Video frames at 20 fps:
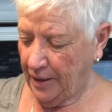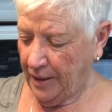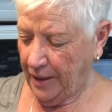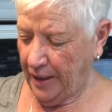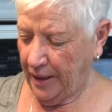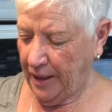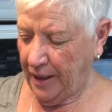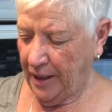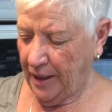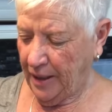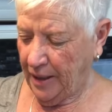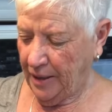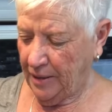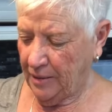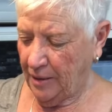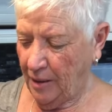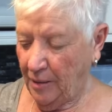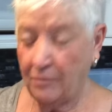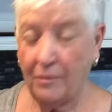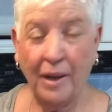And
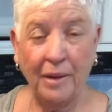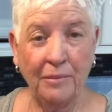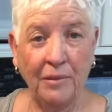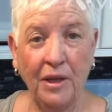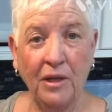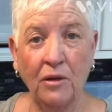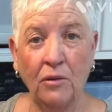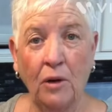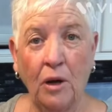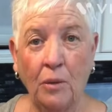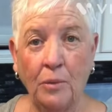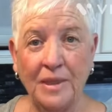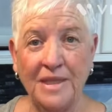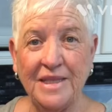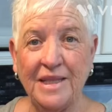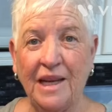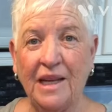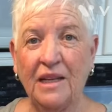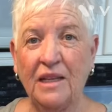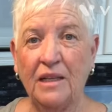my mother always
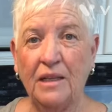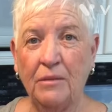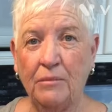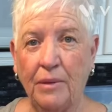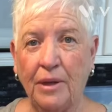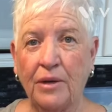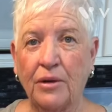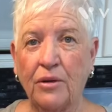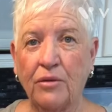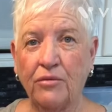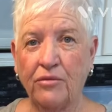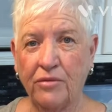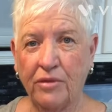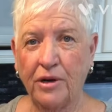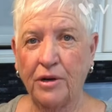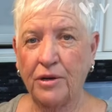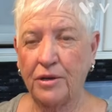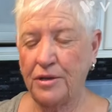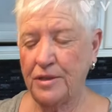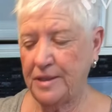added the butter
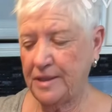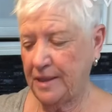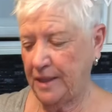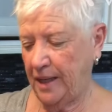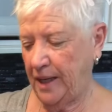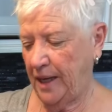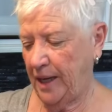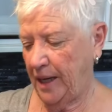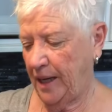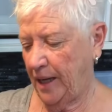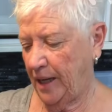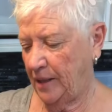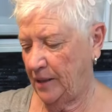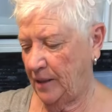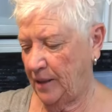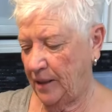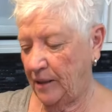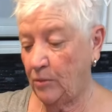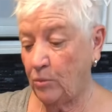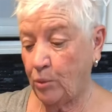first and
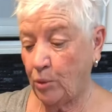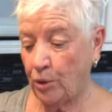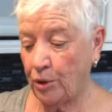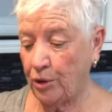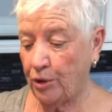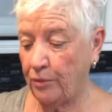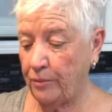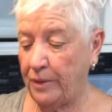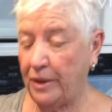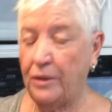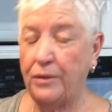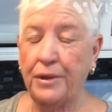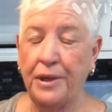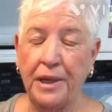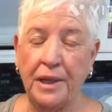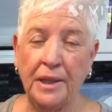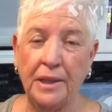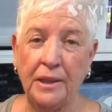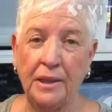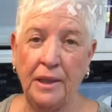then poured her milk
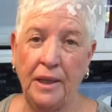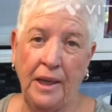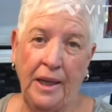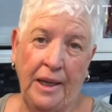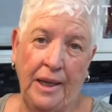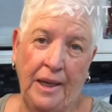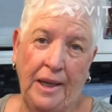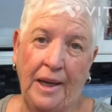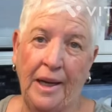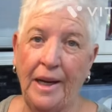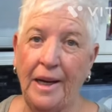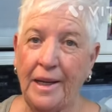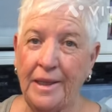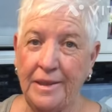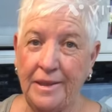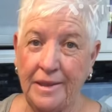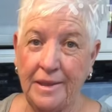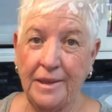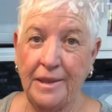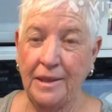in. I
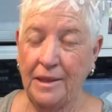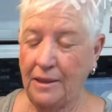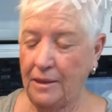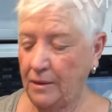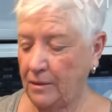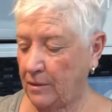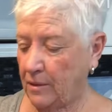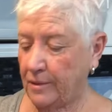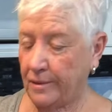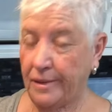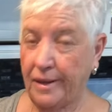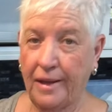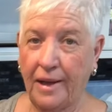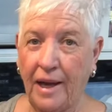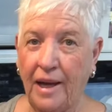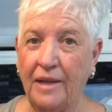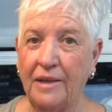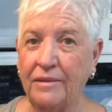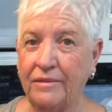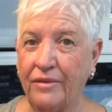didn't, because I
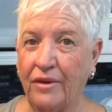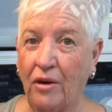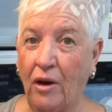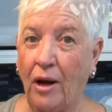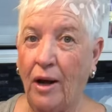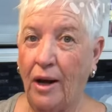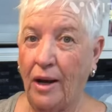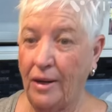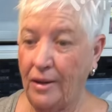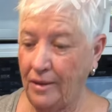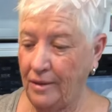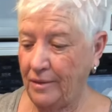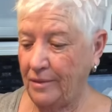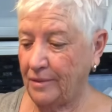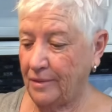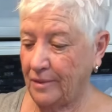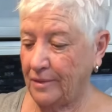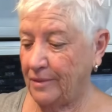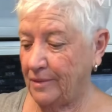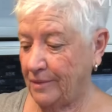kind of forgot.
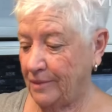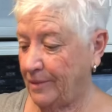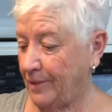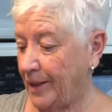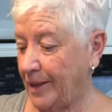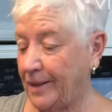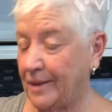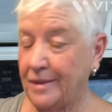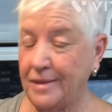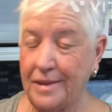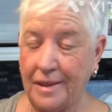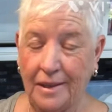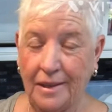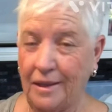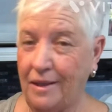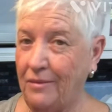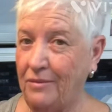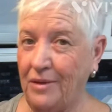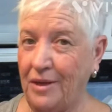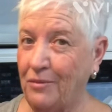And like I said,
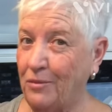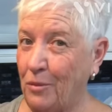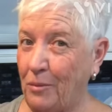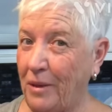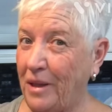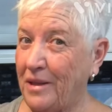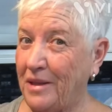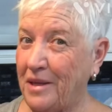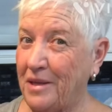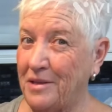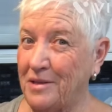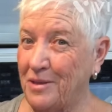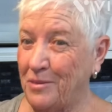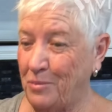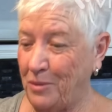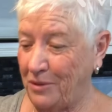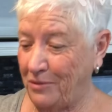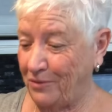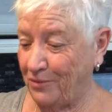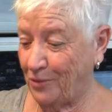I've never made this
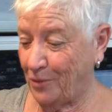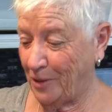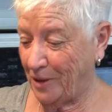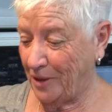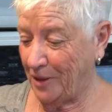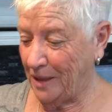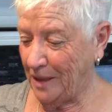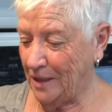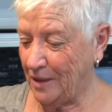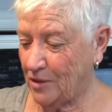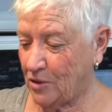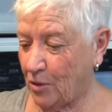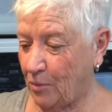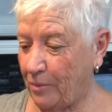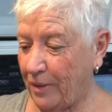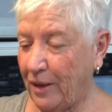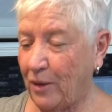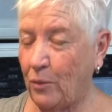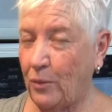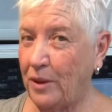before, so
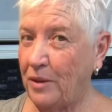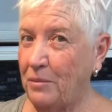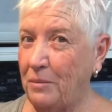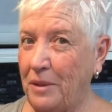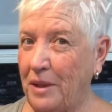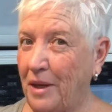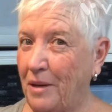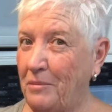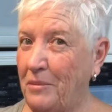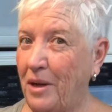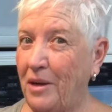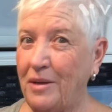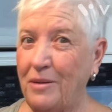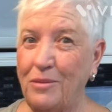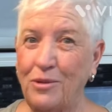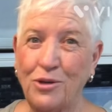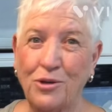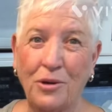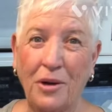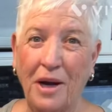bear with me. I'm not even
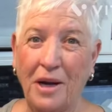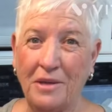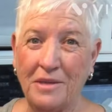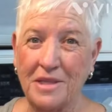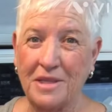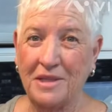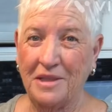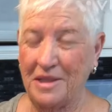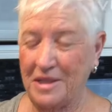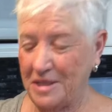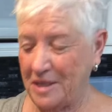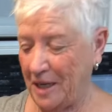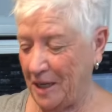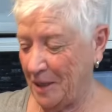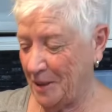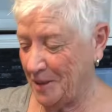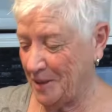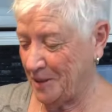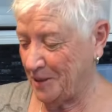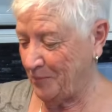sure how it's going to
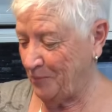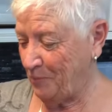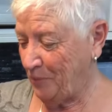taste.